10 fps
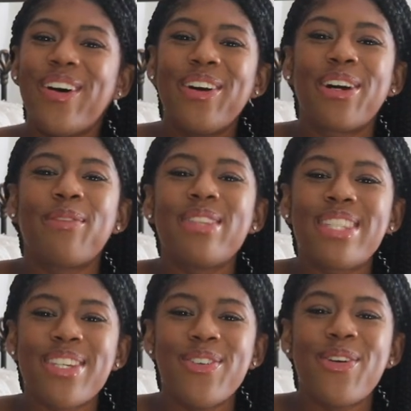welcome
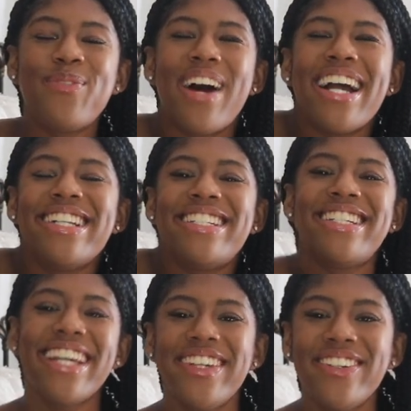to my
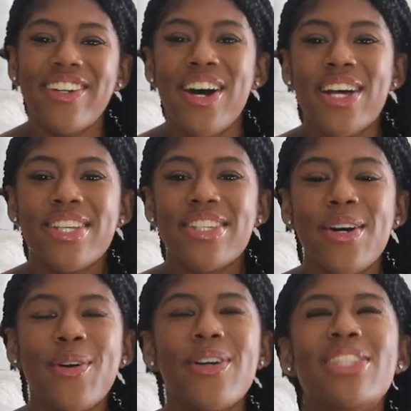channel.
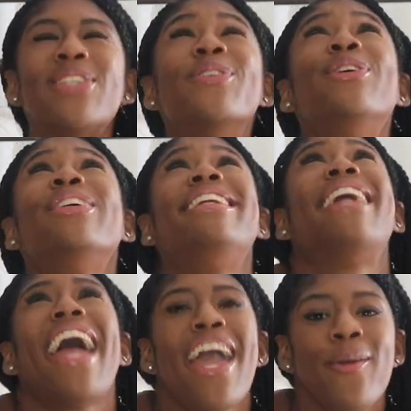So
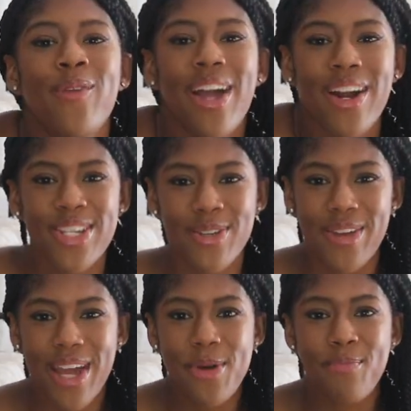today we are
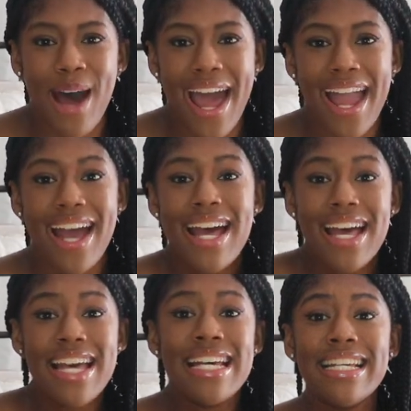doing my
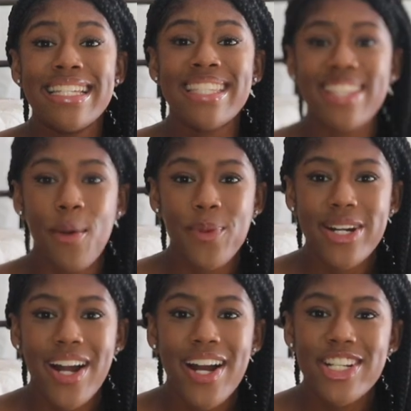
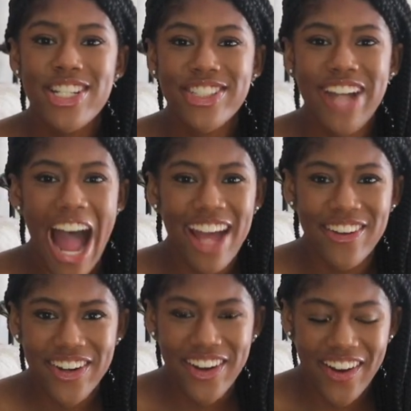summer try
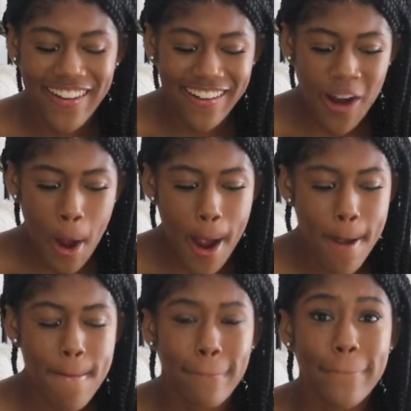on haul.
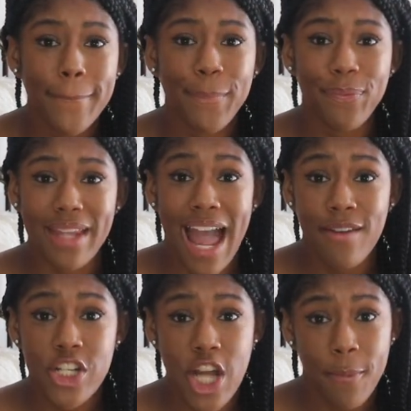I
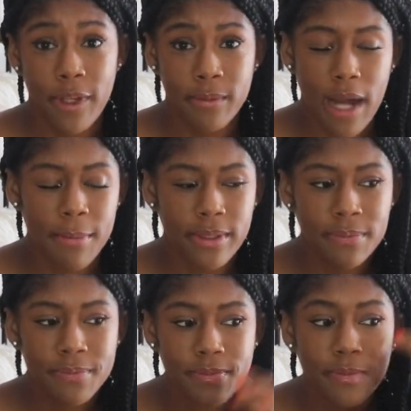have a shopping
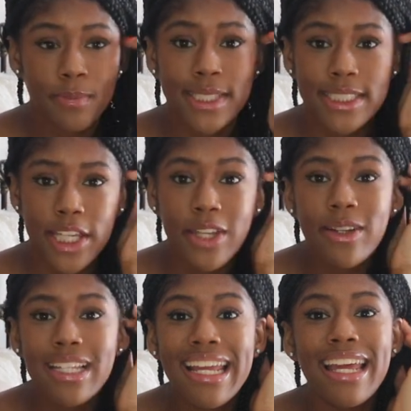problem,
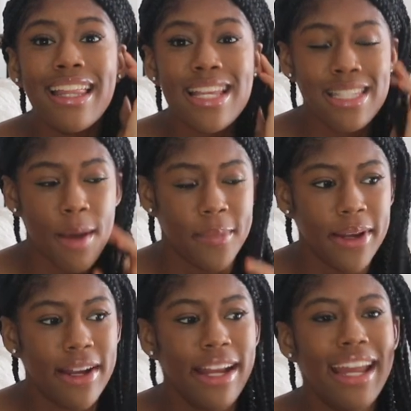particularly in the
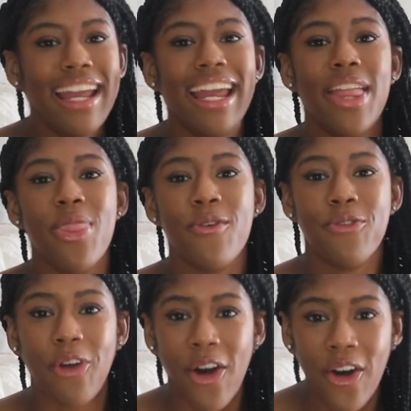summer. In the
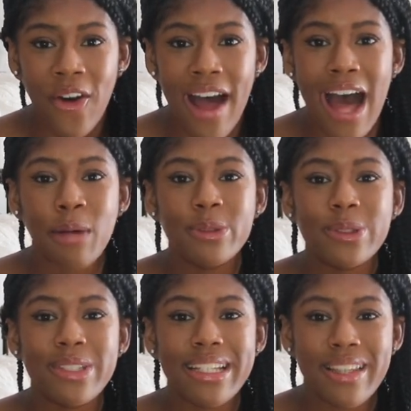fall, I
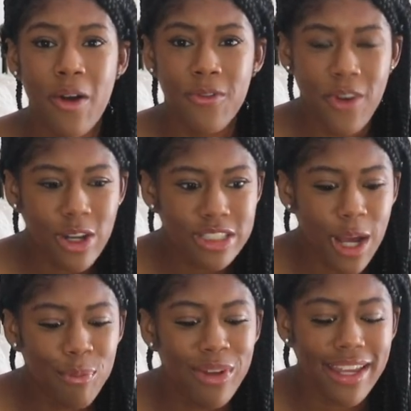absolutely love fall
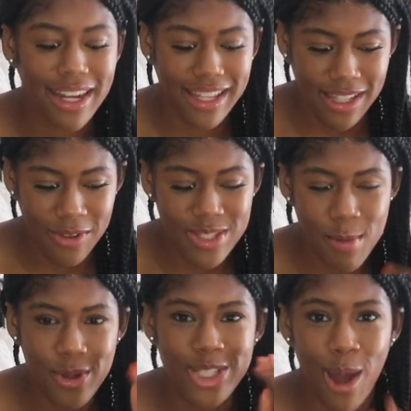shopping and I love
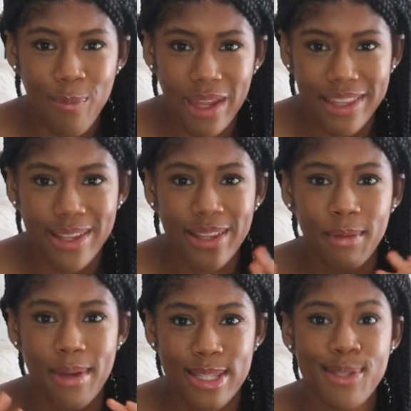summer shopping. They're
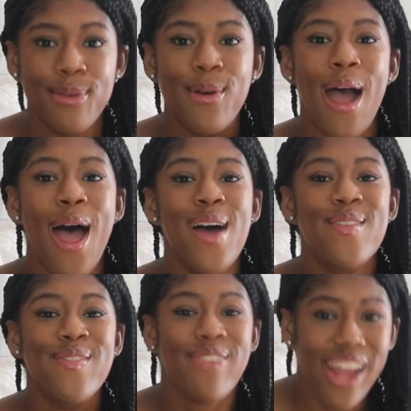like my two
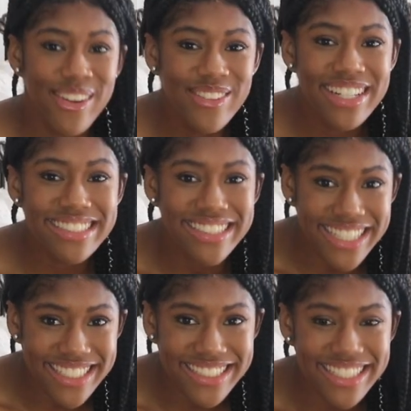favorite
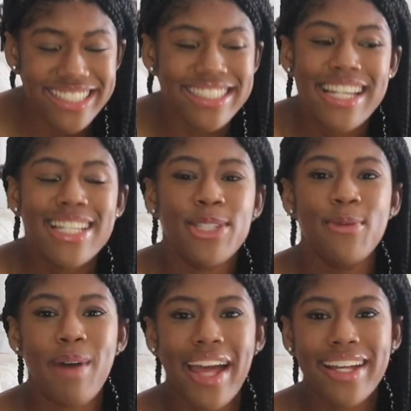seasons
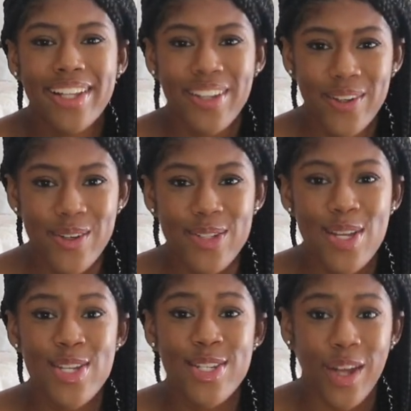to buy clothes
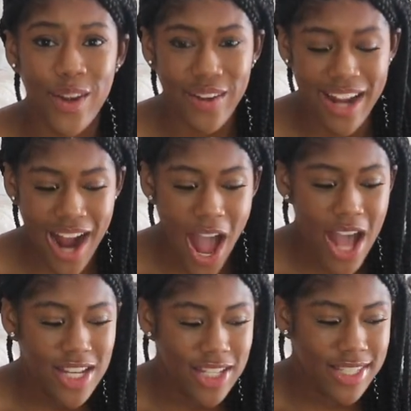during.
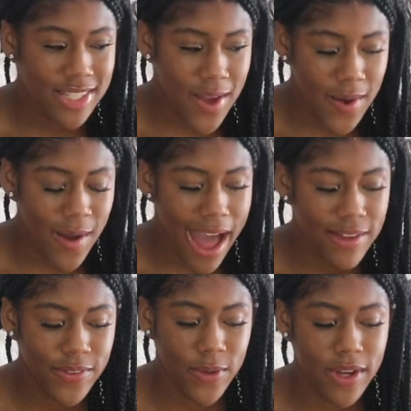So I
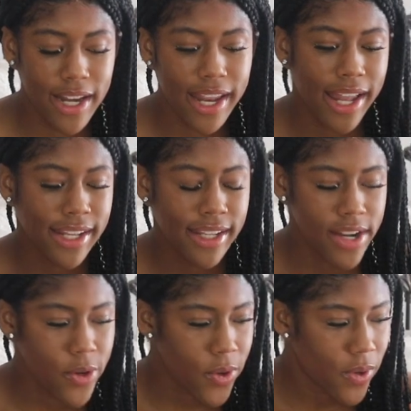have gone a
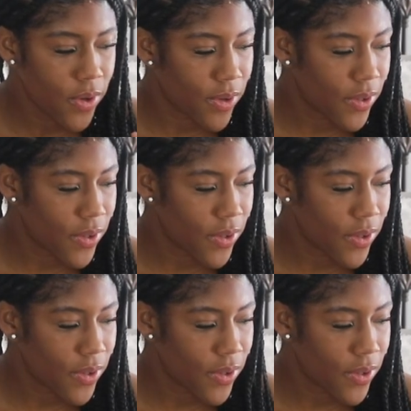little